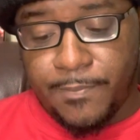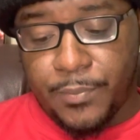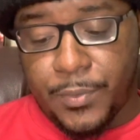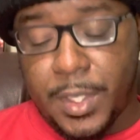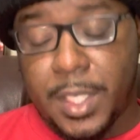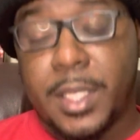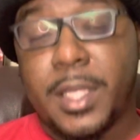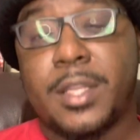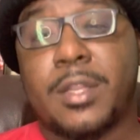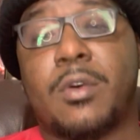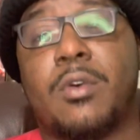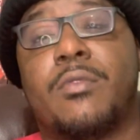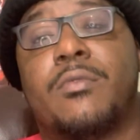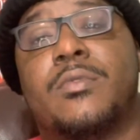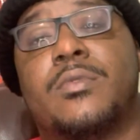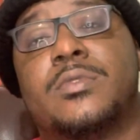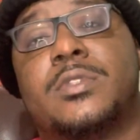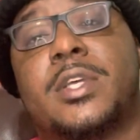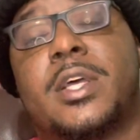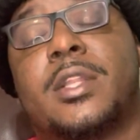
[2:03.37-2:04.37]
I like the over
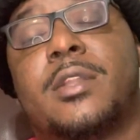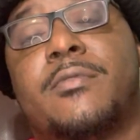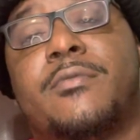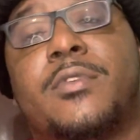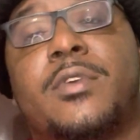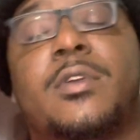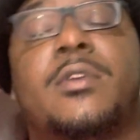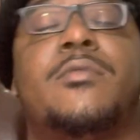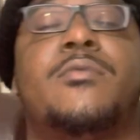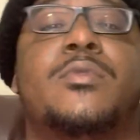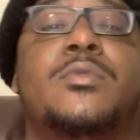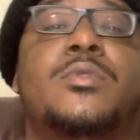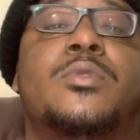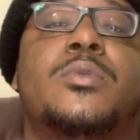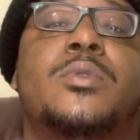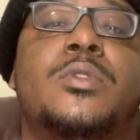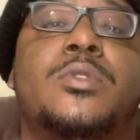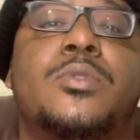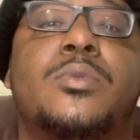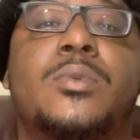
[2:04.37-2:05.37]
on Zach LaVine for
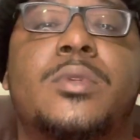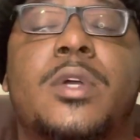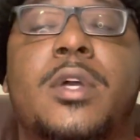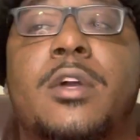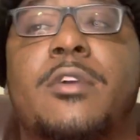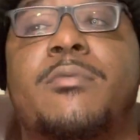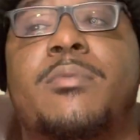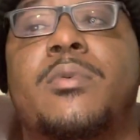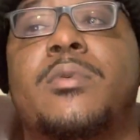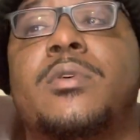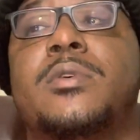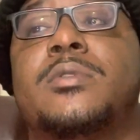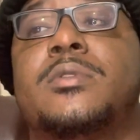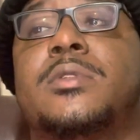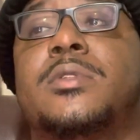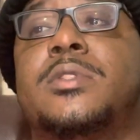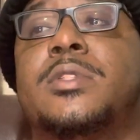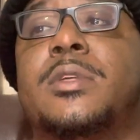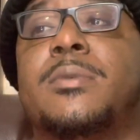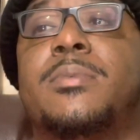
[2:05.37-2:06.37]
22 and a half points
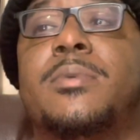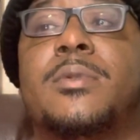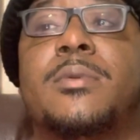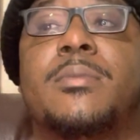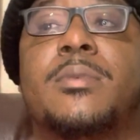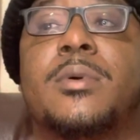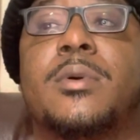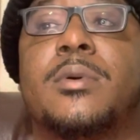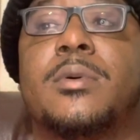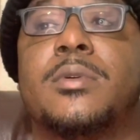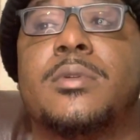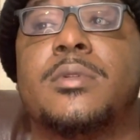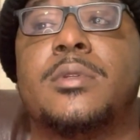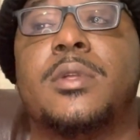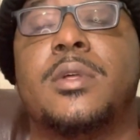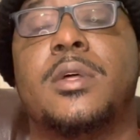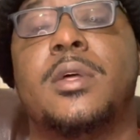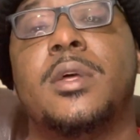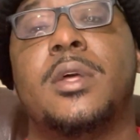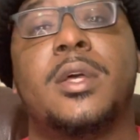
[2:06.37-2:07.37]
simply because
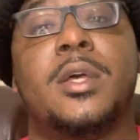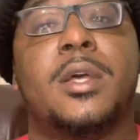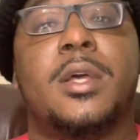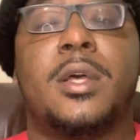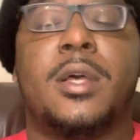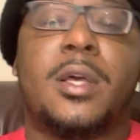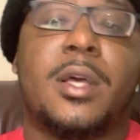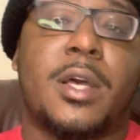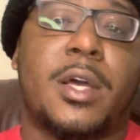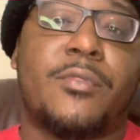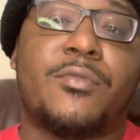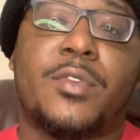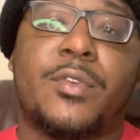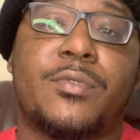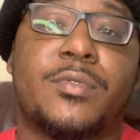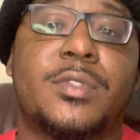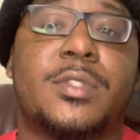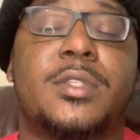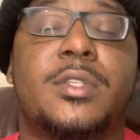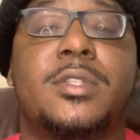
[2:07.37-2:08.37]
I've never
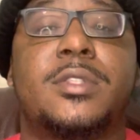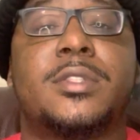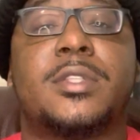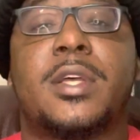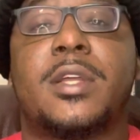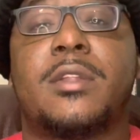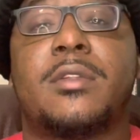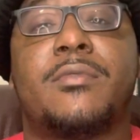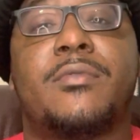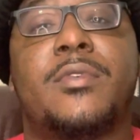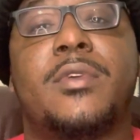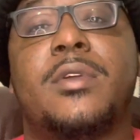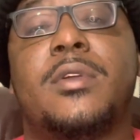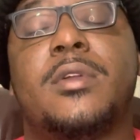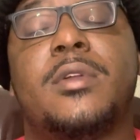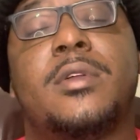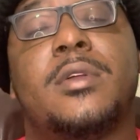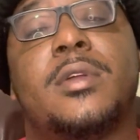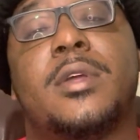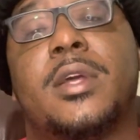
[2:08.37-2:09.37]
seen Zach
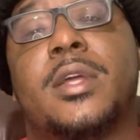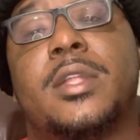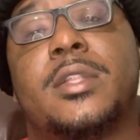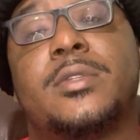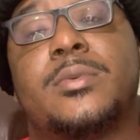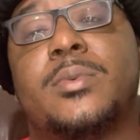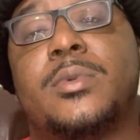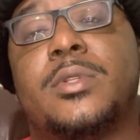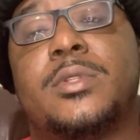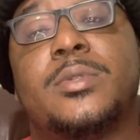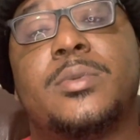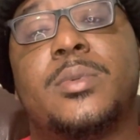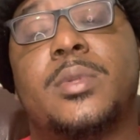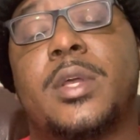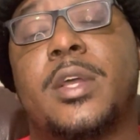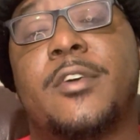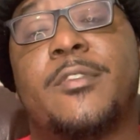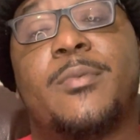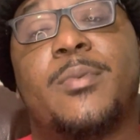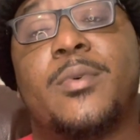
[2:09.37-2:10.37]
LaVine at 22 and a
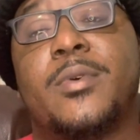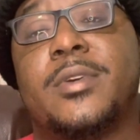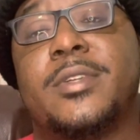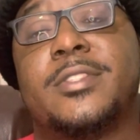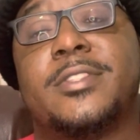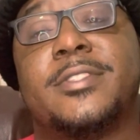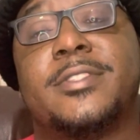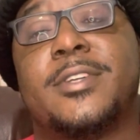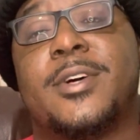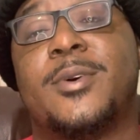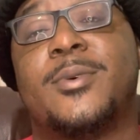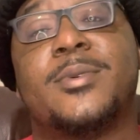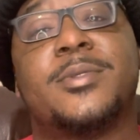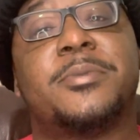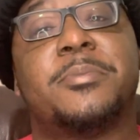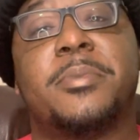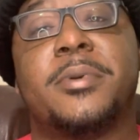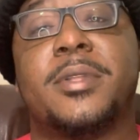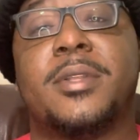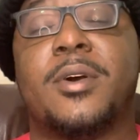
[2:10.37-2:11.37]
half points. It's always
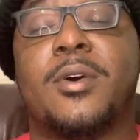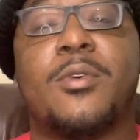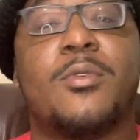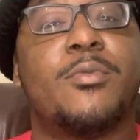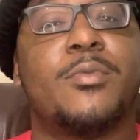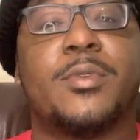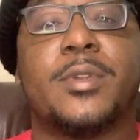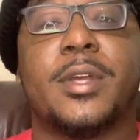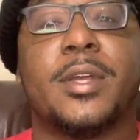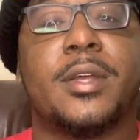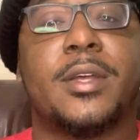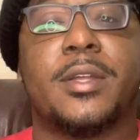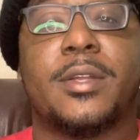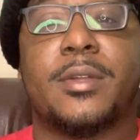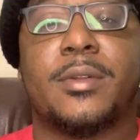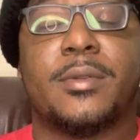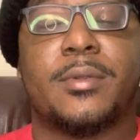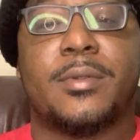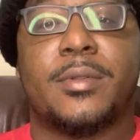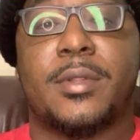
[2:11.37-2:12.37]
been over that,
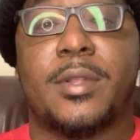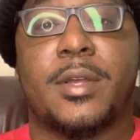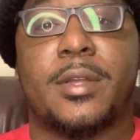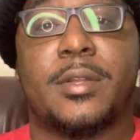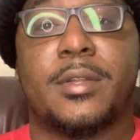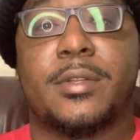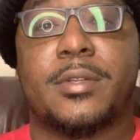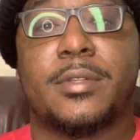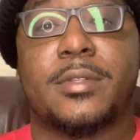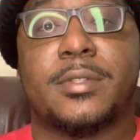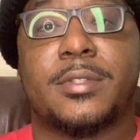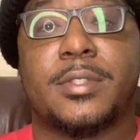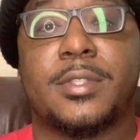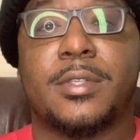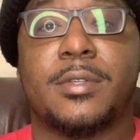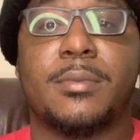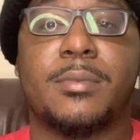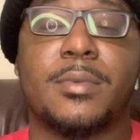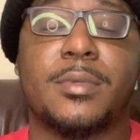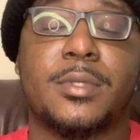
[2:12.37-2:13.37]
like
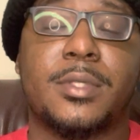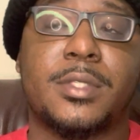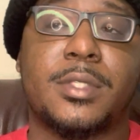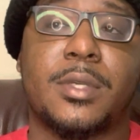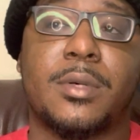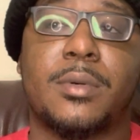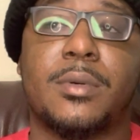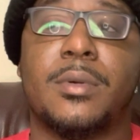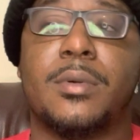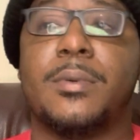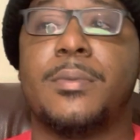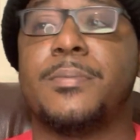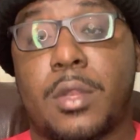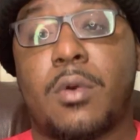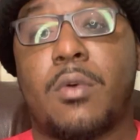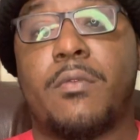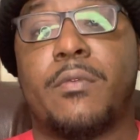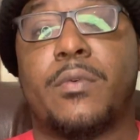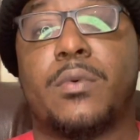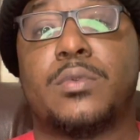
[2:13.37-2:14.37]
considerably so.
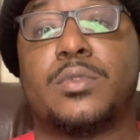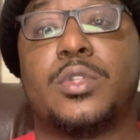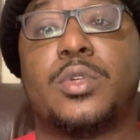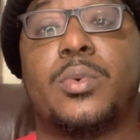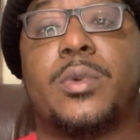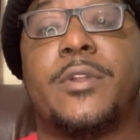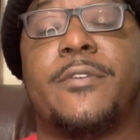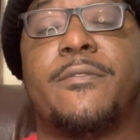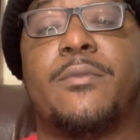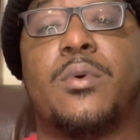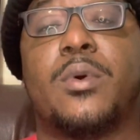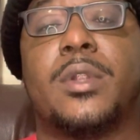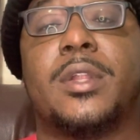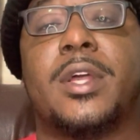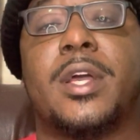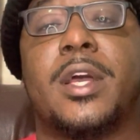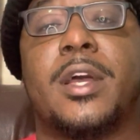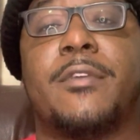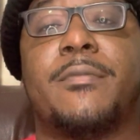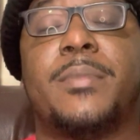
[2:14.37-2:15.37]
Over on 24 and a
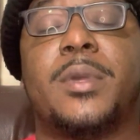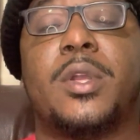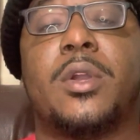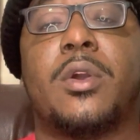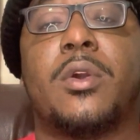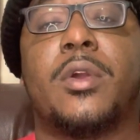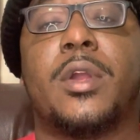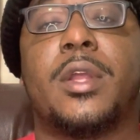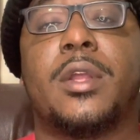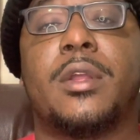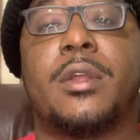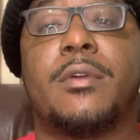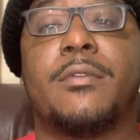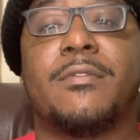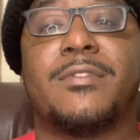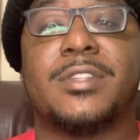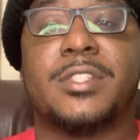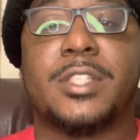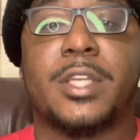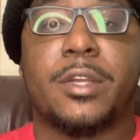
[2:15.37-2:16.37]
half PRA
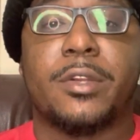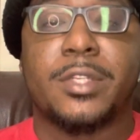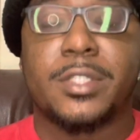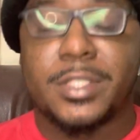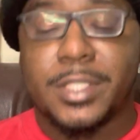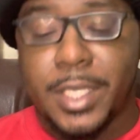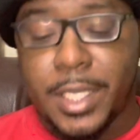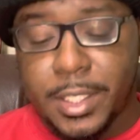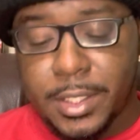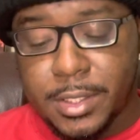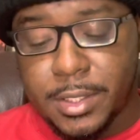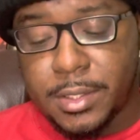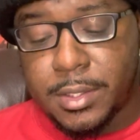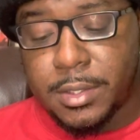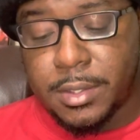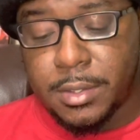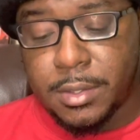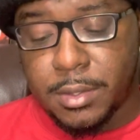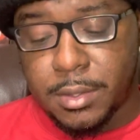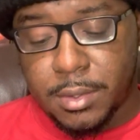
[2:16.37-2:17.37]
for Jaren Jackson,
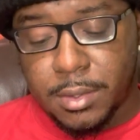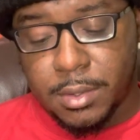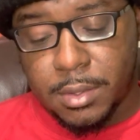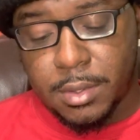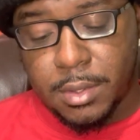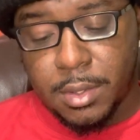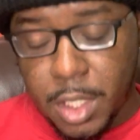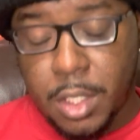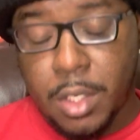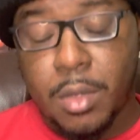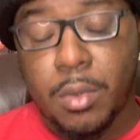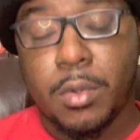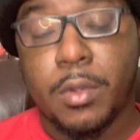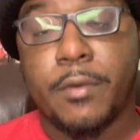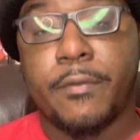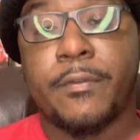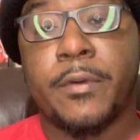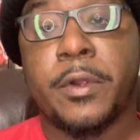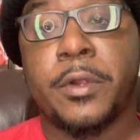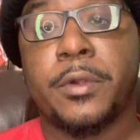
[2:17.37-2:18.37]
no
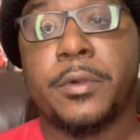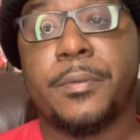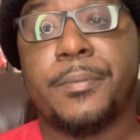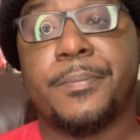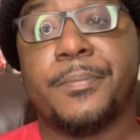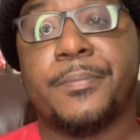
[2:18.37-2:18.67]
LeVert.